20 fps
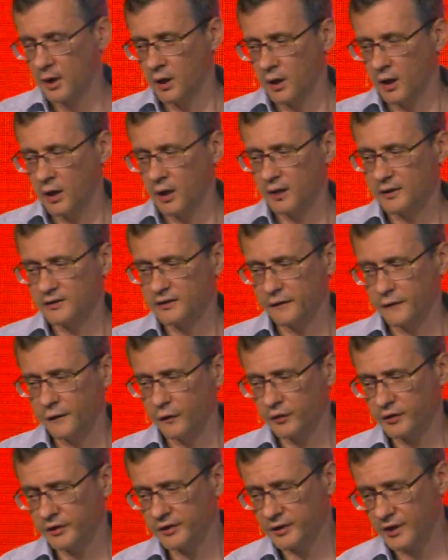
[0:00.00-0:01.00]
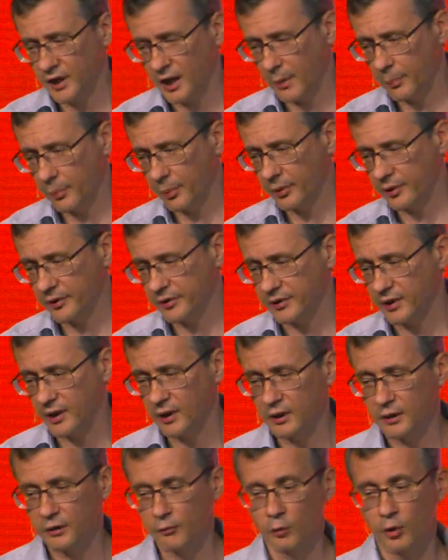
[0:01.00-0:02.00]
And the first step,
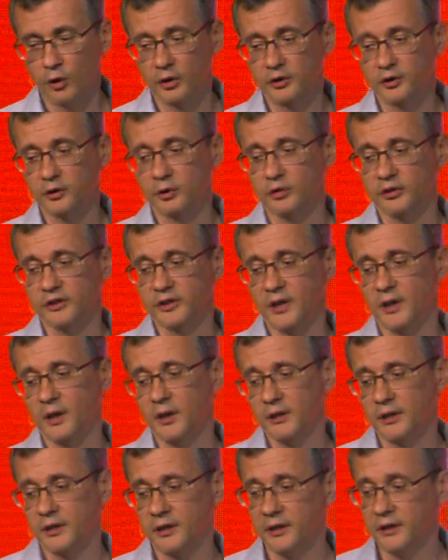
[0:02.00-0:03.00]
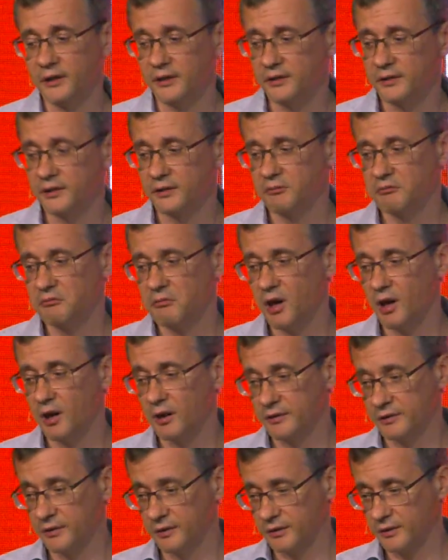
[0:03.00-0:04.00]
seller wants to sell his
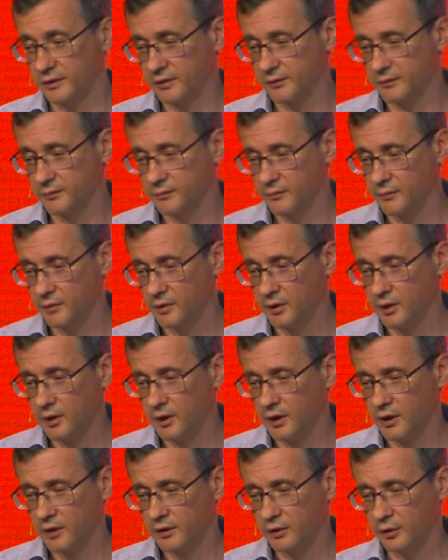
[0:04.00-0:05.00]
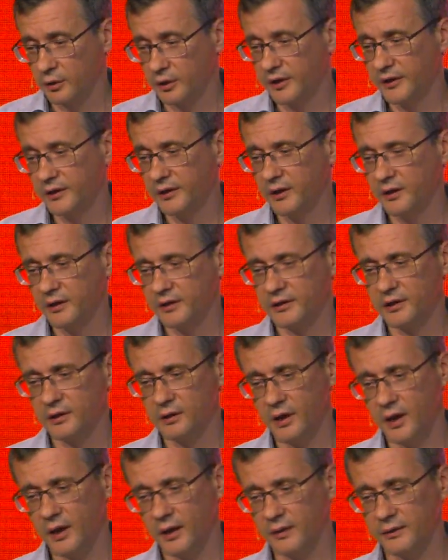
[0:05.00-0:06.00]
assets. So he
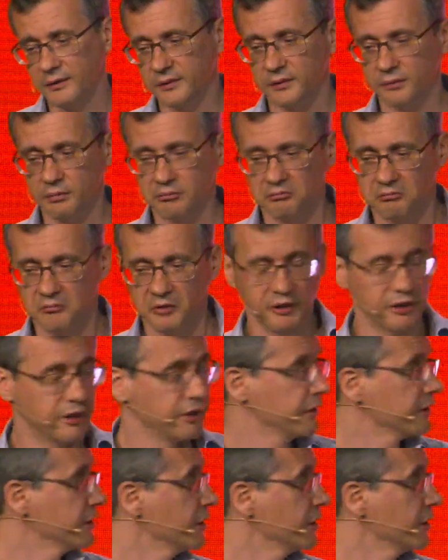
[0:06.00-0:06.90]
selects his